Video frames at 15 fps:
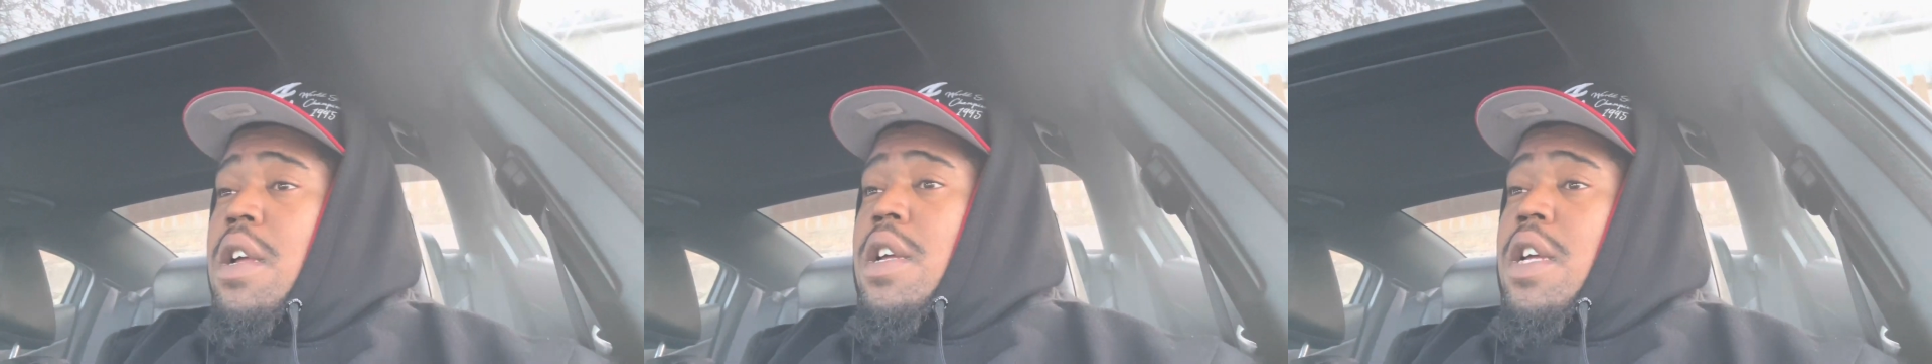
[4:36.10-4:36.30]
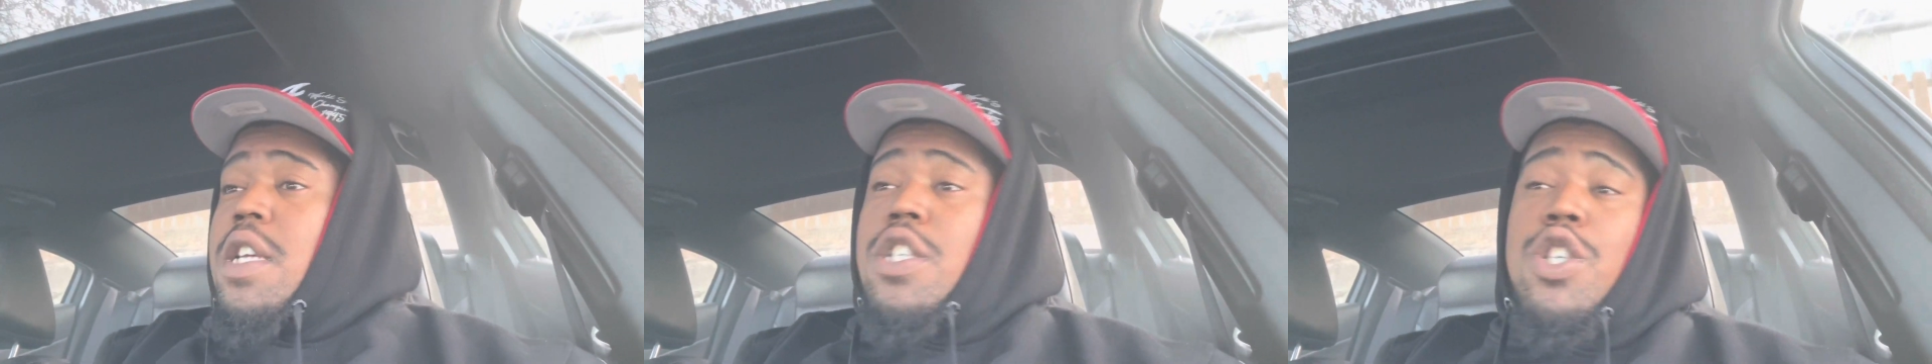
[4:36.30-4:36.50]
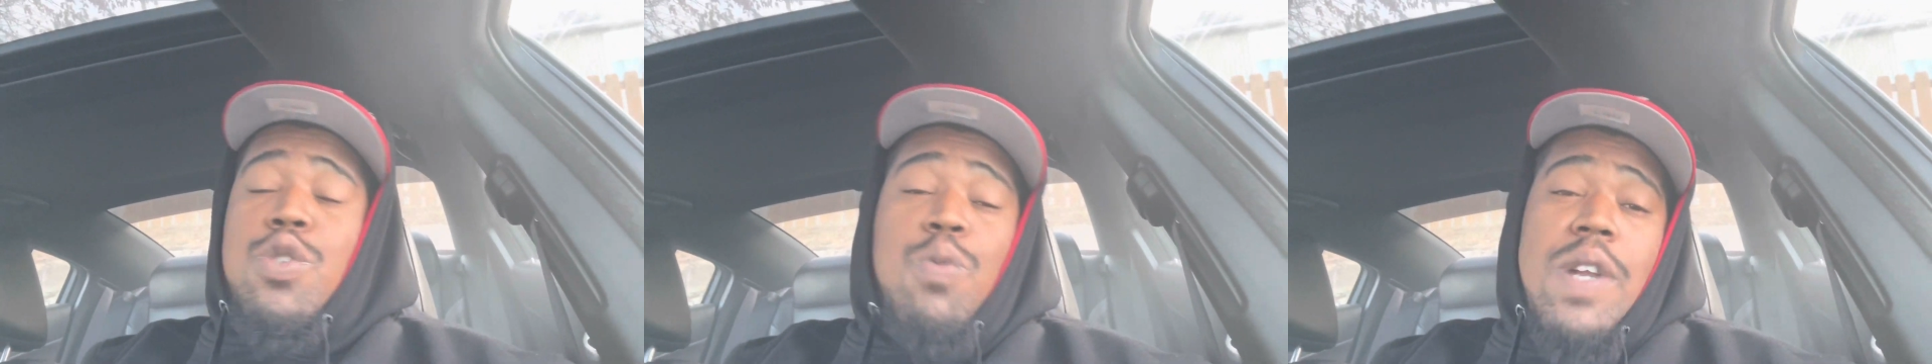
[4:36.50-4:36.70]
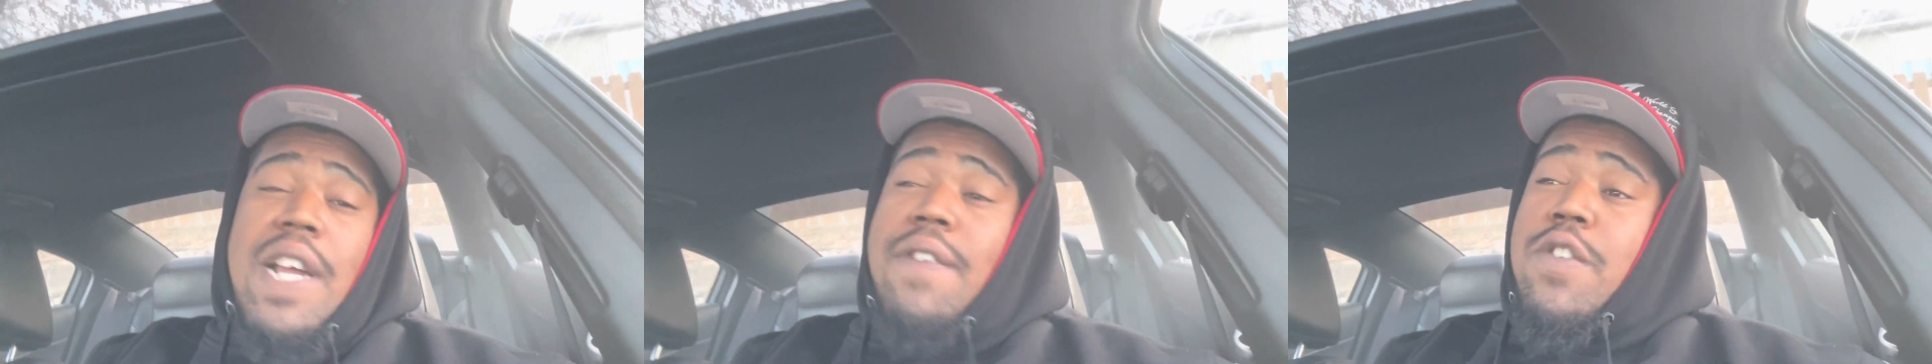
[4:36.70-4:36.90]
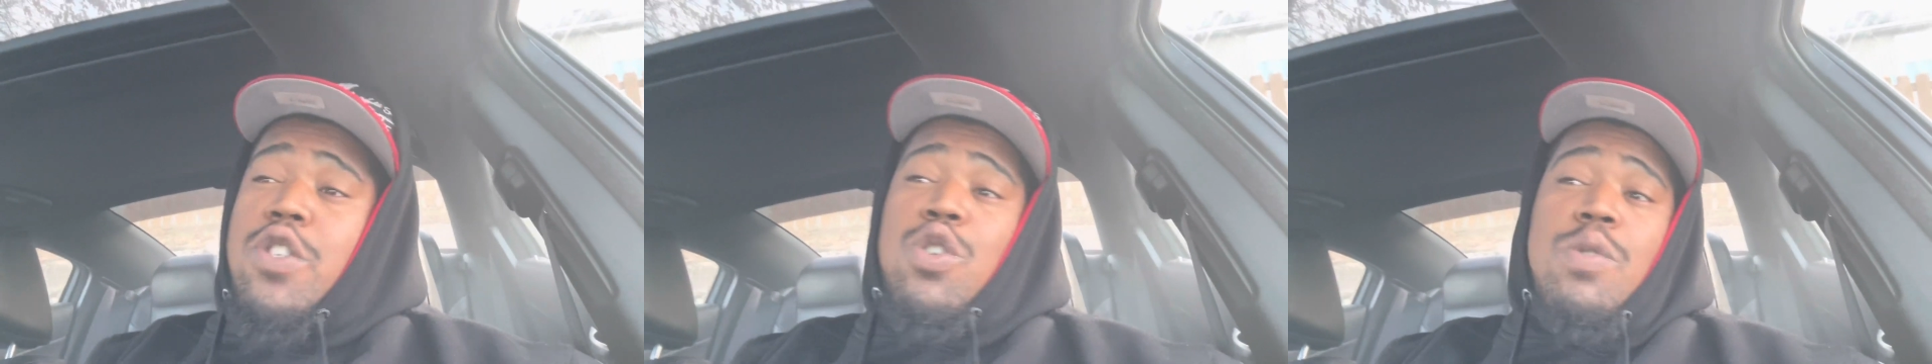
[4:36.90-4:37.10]
It's just
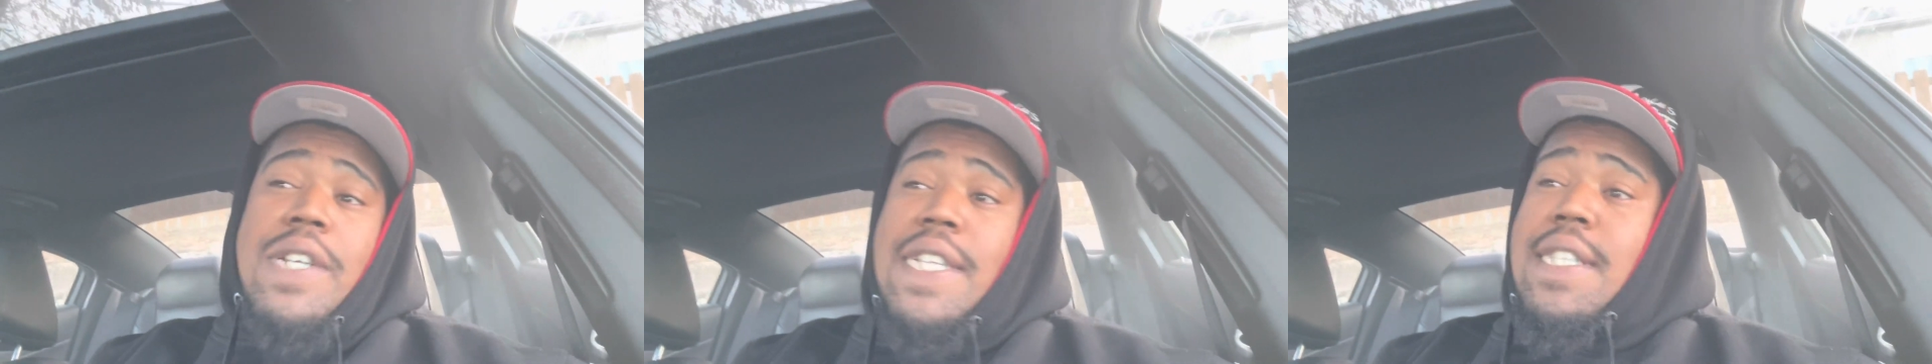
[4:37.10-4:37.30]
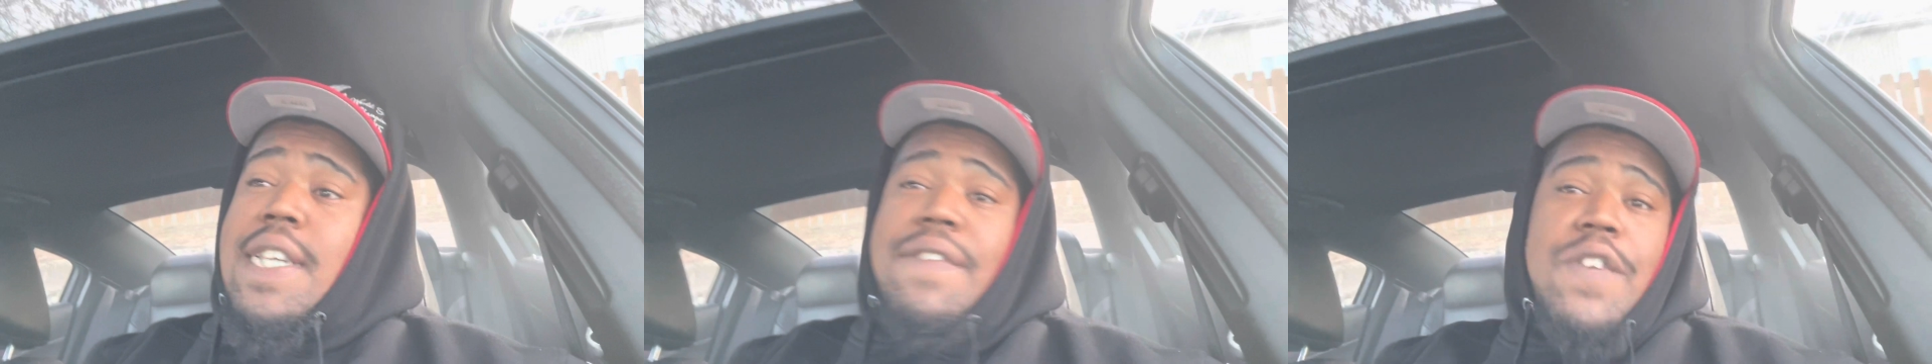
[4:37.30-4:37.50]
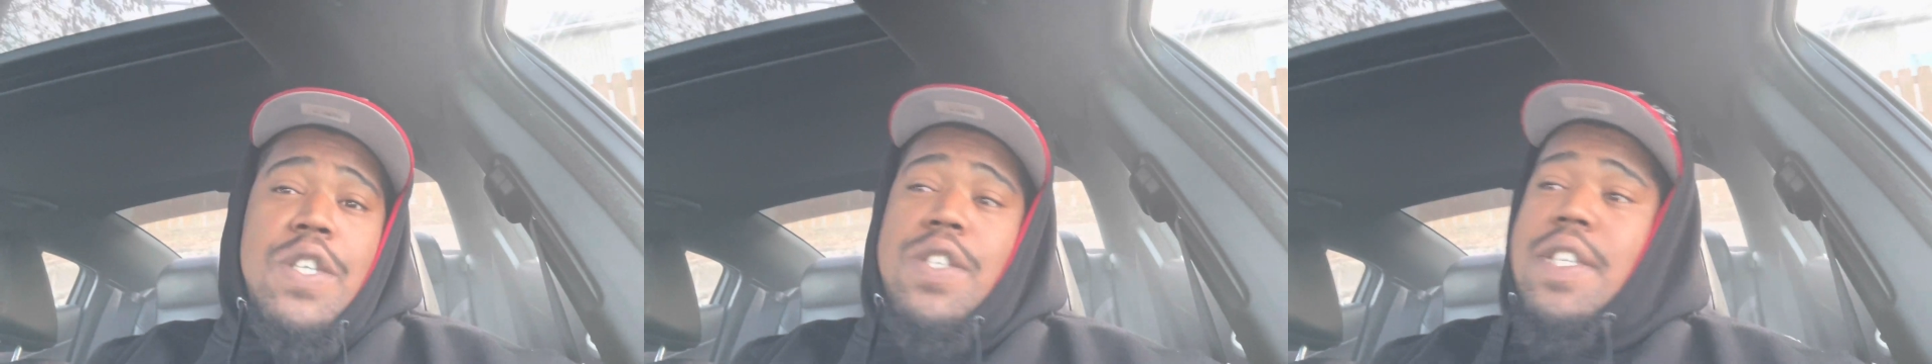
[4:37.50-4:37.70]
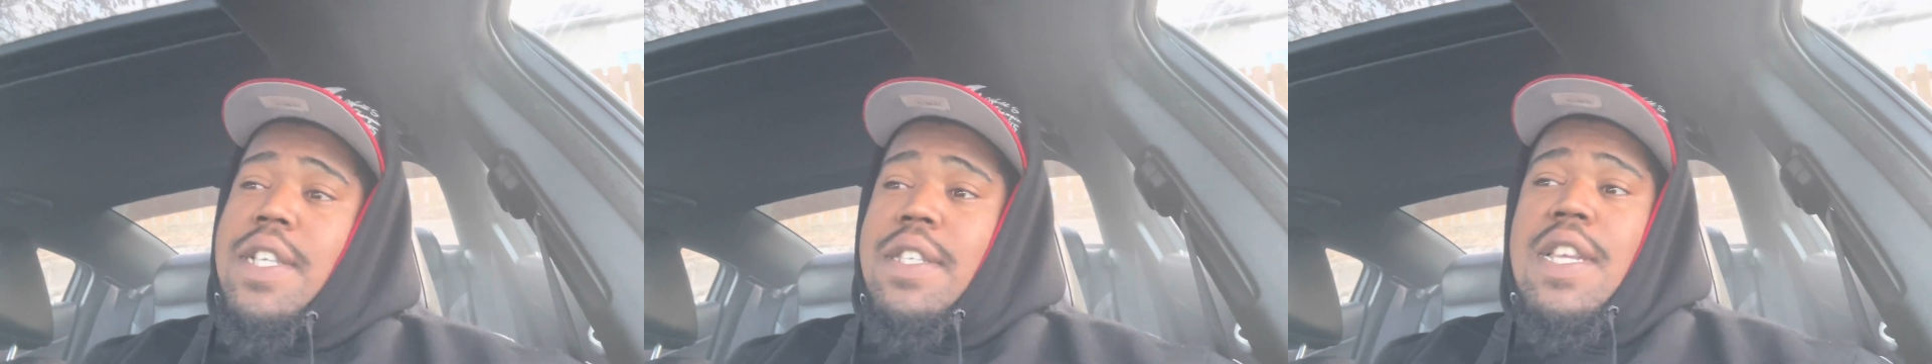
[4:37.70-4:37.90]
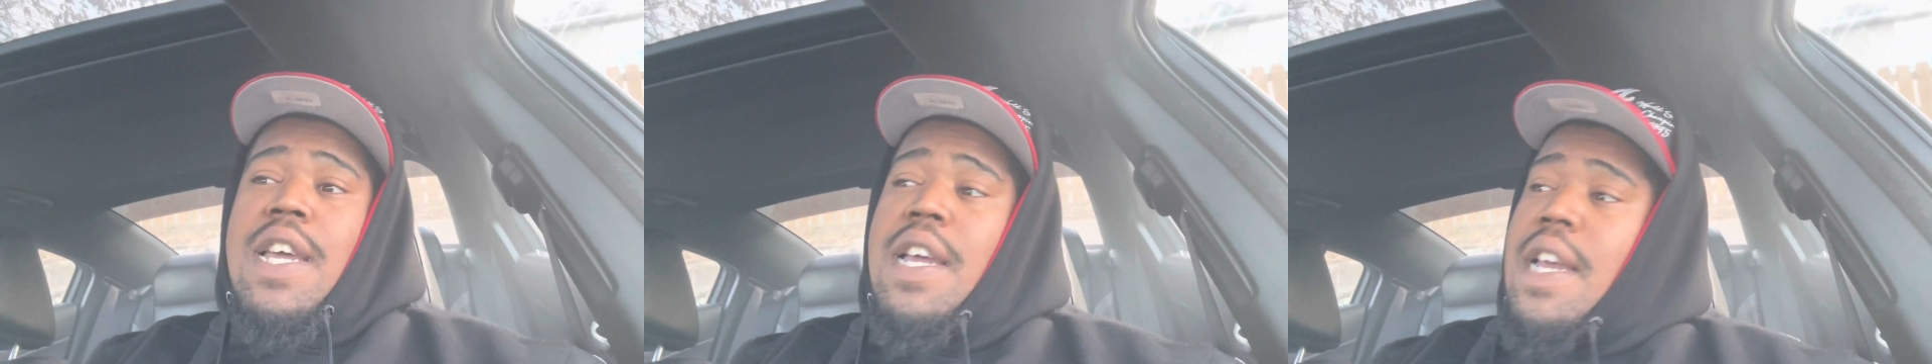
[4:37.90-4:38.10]
whatever. Tune Inn TV is it's,